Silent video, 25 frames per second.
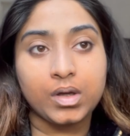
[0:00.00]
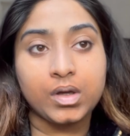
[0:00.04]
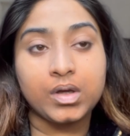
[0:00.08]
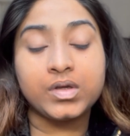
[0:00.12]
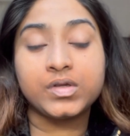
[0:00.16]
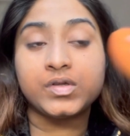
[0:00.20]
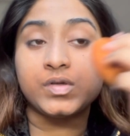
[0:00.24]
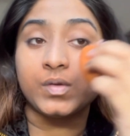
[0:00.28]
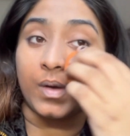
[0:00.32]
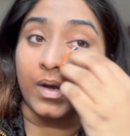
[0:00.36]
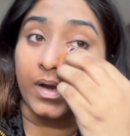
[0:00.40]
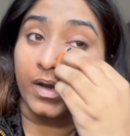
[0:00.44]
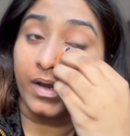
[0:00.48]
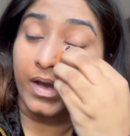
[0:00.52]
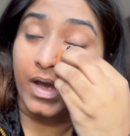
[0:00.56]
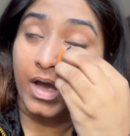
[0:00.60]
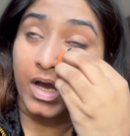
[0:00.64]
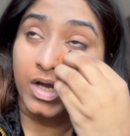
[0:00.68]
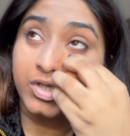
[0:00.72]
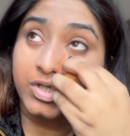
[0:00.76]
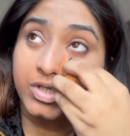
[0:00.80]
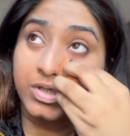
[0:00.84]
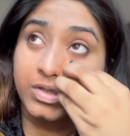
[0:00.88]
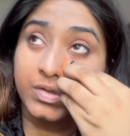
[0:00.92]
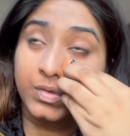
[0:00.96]
So I
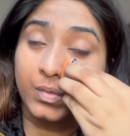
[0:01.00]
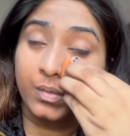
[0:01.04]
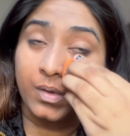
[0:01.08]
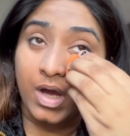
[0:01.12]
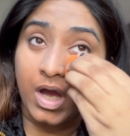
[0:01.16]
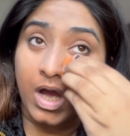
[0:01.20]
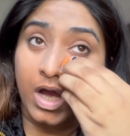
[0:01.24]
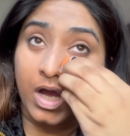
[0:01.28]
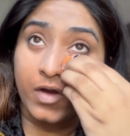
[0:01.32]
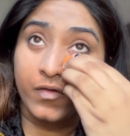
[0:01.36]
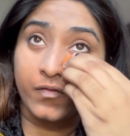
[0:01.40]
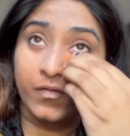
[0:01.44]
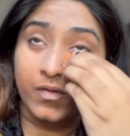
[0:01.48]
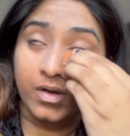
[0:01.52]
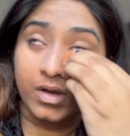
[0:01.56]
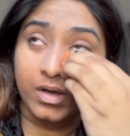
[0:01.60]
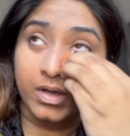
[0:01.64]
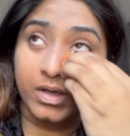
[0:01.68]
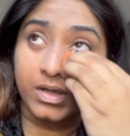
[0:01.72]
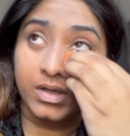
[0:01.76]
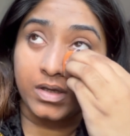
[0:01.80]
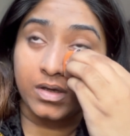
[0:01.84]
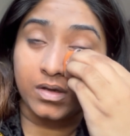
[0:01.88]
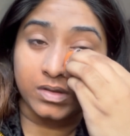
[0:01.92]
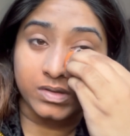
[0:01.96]
actually don't have
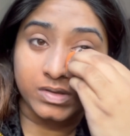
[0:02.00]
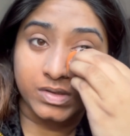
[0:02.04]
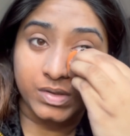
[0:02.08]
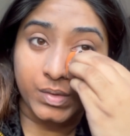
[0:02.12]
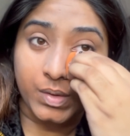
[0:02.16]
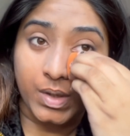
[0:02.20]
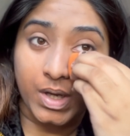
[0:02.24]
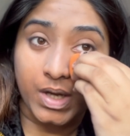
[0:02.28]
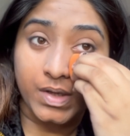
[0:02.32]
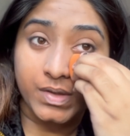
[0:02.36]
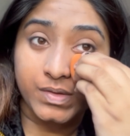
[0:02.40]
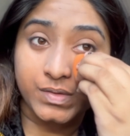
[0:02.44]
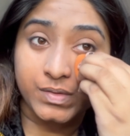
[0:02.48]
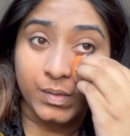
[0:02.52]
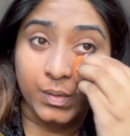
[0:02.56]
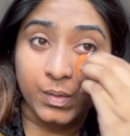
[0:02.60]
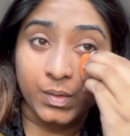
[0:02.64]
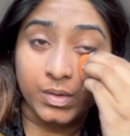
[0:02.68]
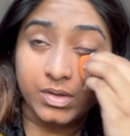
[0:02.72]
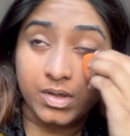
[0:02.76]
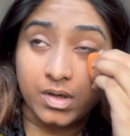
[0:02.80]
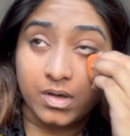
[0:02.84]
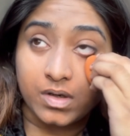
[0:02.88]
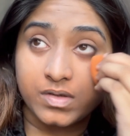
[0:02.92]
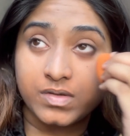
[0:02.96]
any under eyes or
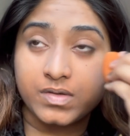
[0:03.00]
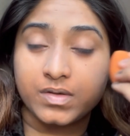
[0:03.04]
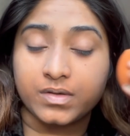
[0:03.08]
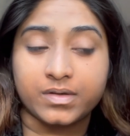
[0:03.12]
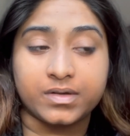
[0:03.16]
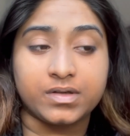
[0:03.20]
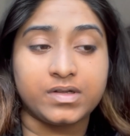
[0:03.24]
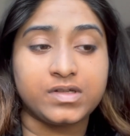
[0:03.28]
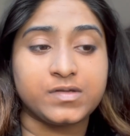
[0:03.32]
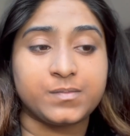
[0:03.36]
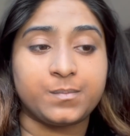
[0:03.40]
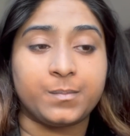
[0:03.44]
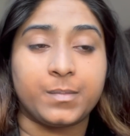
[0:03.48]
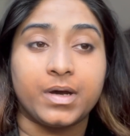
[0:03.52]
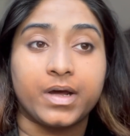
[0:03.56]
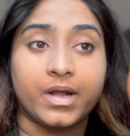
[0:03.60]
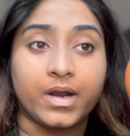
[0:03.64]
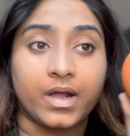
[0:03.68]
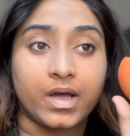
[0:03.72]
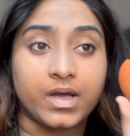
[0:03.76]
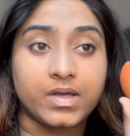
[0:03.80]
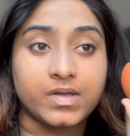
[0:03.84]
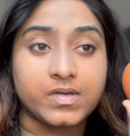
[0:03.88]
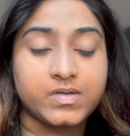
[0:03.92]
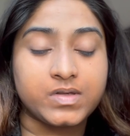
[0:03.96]
dark circles, but
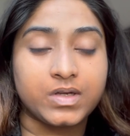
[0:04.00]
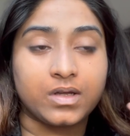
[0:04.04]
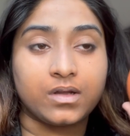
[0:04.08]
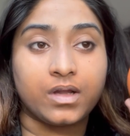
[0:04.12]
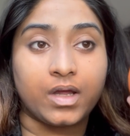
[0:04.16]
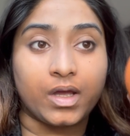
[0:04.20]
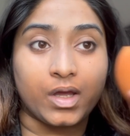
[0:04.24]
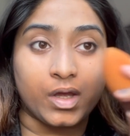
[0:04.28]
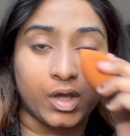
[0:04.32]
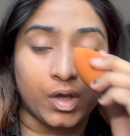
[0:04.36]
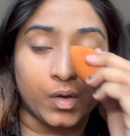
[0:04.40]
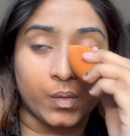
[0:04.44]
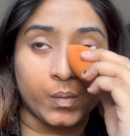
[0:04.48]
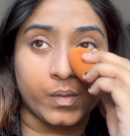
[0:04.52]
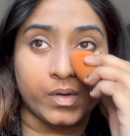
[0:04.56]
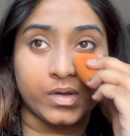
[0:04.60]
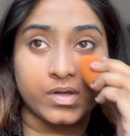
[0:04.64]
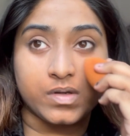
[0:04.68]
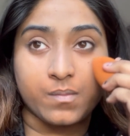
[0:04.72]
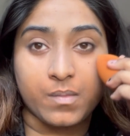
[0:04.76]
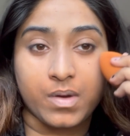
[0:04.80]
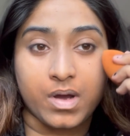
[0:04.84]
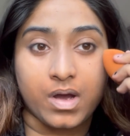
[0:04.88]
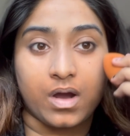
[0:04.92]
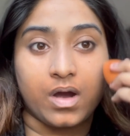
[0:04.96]
I still like going under
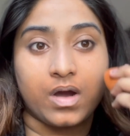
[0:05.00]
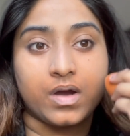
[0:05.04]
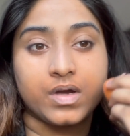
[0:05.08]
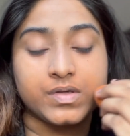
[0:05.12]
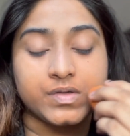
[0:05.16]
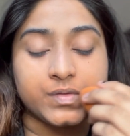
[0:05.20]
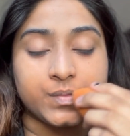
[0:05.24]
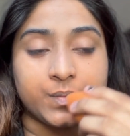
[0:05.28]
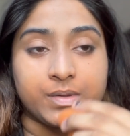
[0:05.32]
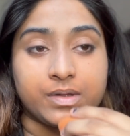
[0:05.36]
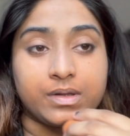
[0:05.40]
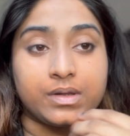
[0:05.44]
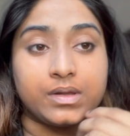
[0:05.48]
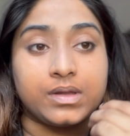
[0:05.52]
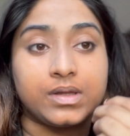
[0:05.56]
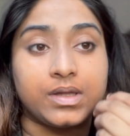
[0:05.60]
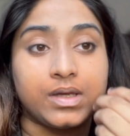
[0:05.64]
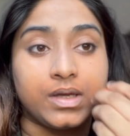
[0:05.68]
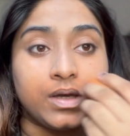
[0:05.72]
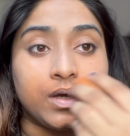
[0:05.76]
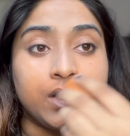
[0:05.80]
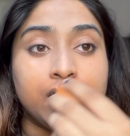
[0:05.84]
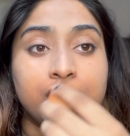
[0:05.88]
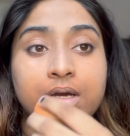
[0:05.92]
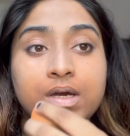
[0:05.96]
my eyes with
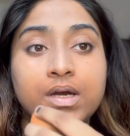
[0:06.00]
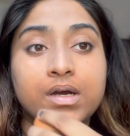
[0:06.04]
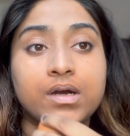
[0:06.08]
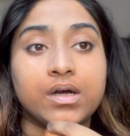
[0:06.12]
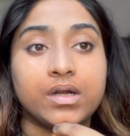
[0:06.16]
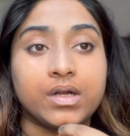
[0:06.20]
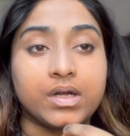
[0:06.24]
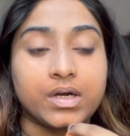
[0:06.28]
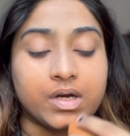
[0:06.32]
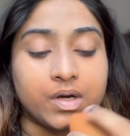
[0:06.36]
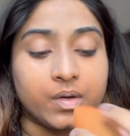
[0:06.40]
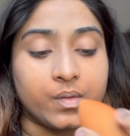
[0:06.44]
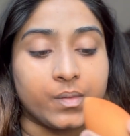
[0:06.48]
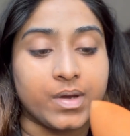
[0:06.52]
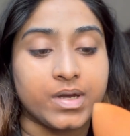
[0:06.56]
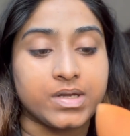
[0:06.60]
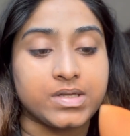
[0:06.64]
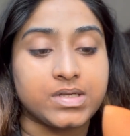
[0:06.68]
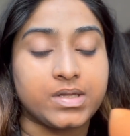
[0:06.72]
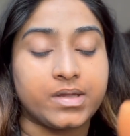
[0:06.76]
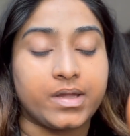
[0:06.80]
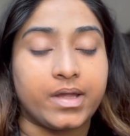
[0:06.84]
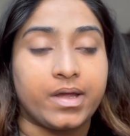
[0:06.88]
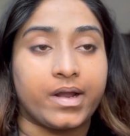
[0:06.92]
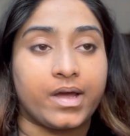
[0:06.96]
the color
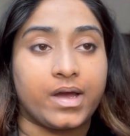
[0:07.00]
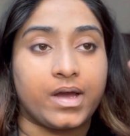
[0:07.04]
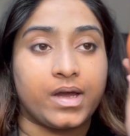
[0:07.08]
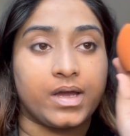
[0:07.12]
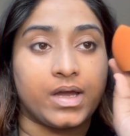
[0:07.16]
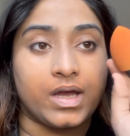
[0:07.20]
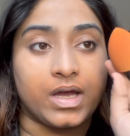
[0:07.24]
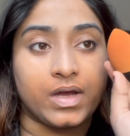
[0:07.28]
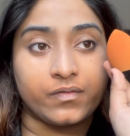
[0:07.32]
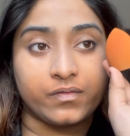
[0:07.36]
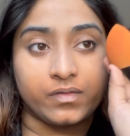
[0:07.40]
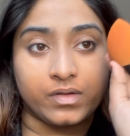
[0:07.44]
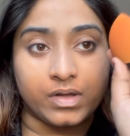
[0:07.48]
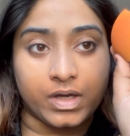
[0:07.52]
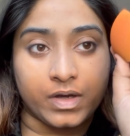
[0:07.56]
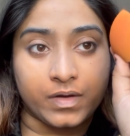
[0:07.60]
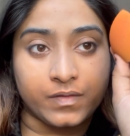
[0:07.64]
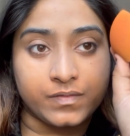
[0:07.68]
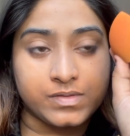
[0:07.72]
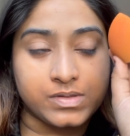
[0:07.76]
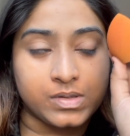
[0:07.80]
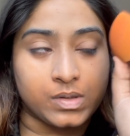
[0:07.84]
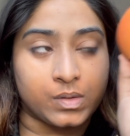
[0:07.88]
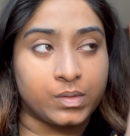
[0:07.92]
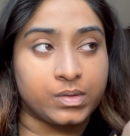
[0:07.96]
corrector that I have
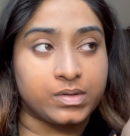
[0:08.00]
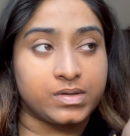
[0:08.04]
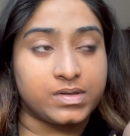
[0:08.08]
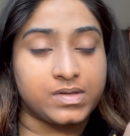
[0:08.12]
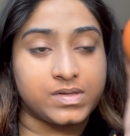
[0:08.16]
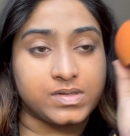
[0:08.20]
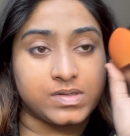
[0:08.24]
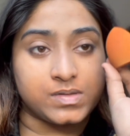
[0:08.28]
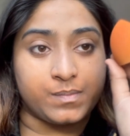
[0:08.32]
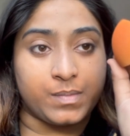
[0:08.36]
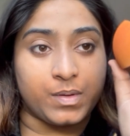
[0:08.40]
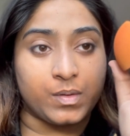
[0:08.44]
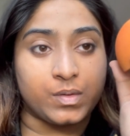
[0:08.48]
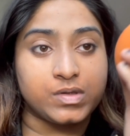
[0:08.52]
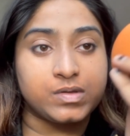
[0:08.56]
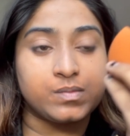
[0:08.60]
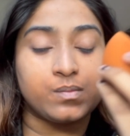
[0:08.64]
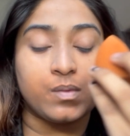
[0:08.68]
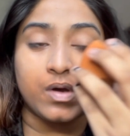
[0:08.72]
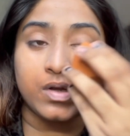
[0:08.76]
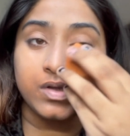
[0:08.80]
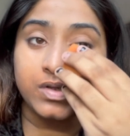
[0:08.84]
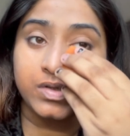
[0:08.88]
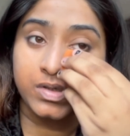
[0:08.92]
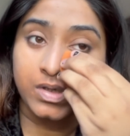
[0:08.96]
left on this beauty
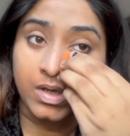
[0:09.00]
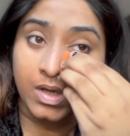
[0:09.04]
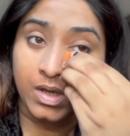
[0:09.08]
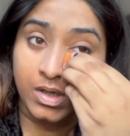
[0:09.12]
sponge.